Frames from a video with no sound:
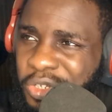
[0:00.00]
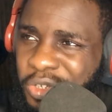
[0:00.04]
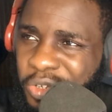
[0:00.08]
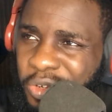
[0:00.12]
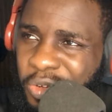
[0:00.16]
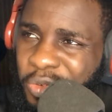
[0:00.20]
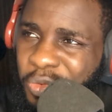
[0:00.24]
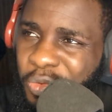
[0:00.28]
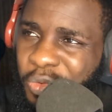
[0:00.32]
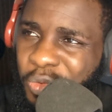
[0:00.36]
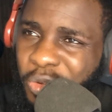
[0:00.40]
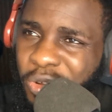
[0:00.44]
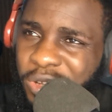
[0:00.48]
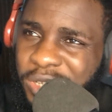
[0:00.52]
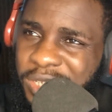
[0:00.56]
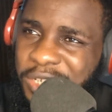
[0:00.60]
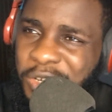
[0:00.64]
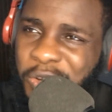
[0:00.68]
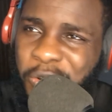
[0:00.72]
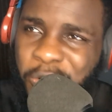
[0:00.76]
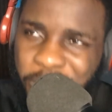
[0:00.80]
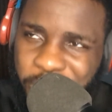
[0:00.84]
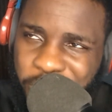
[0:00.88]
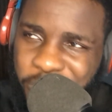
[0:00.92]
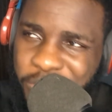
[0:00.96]
or what a
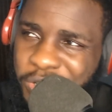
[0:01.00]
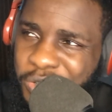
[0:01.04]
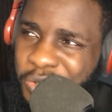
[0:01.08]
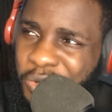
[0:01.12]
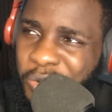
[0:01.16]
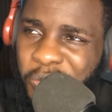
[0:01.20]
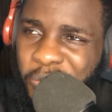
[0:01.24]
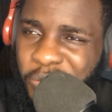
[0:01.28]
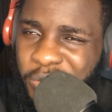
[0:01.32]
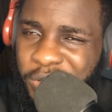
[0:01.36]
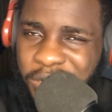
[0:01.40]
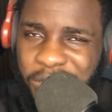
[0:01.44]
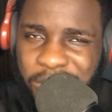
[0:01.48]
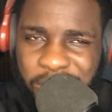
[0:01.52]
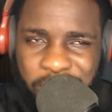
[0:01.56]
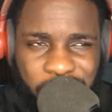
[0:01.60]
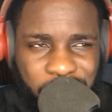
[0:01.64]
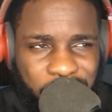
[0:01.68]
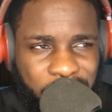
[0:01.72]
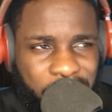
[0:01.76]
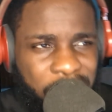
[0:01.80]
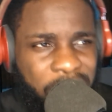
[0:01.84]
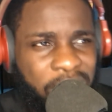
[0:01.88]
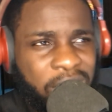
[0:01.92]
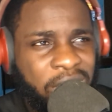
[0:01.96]
country is owing,
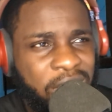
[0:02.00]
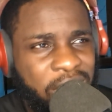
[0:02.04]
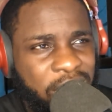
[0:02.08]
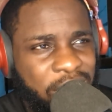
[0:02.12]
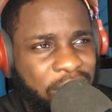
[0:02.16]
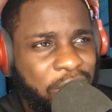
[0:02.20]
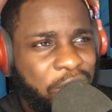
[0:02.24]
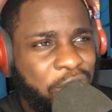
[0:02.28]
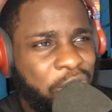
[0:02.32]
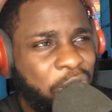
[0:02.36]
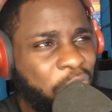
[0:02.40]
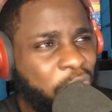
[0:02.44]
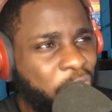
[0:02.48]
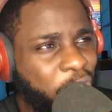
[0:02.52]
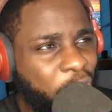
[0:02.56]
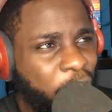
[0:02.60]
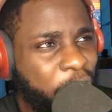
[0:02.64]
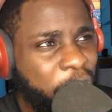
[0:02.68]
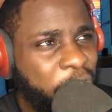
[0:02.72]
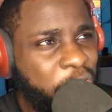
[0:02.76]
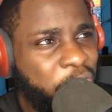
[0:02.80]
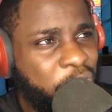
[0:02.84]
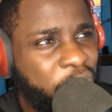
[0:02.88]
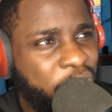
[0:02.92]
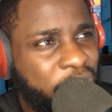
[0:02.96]
or
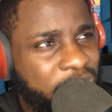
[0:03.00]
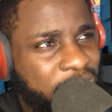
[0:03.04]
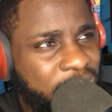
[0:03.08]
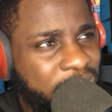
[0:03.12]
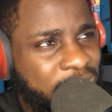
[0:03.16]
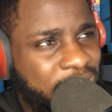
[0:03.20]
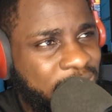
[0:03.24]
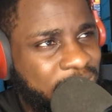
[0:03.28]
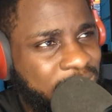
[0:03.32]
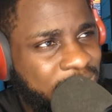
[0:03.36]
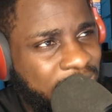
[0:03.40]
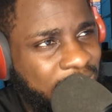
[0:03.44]
countries